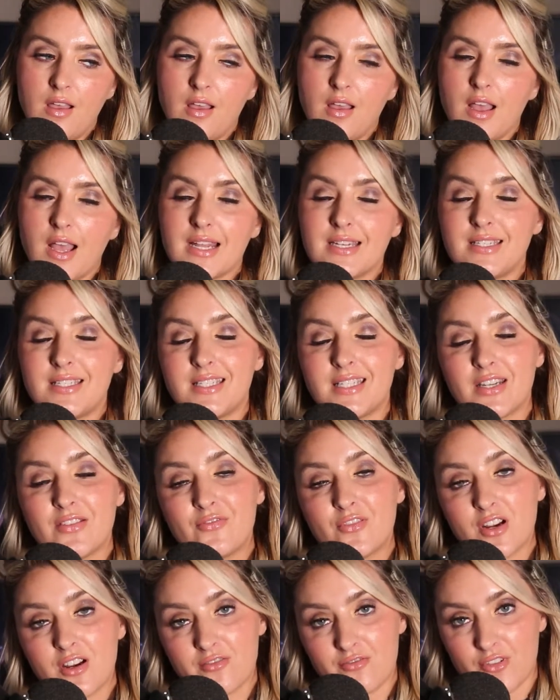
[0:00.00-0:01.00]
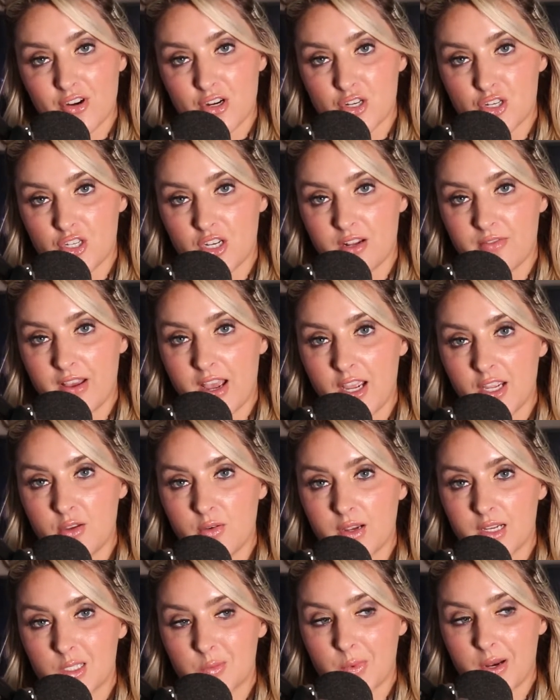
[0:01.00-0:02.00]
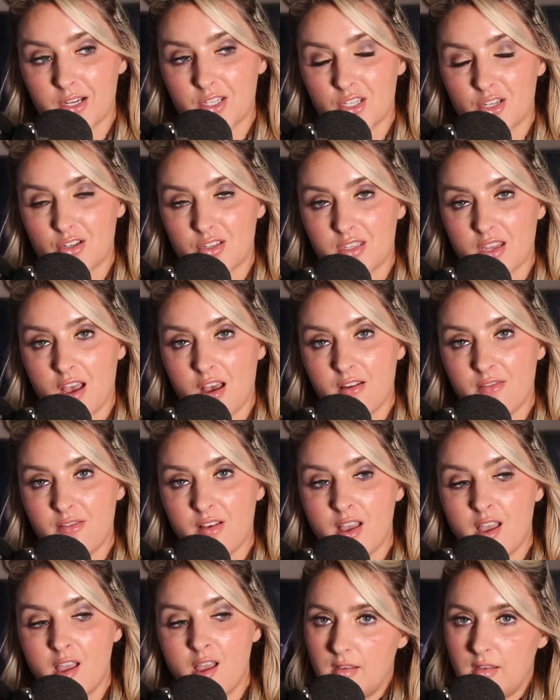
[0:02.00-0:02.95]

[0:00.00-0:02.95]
a different version of how you express yourself,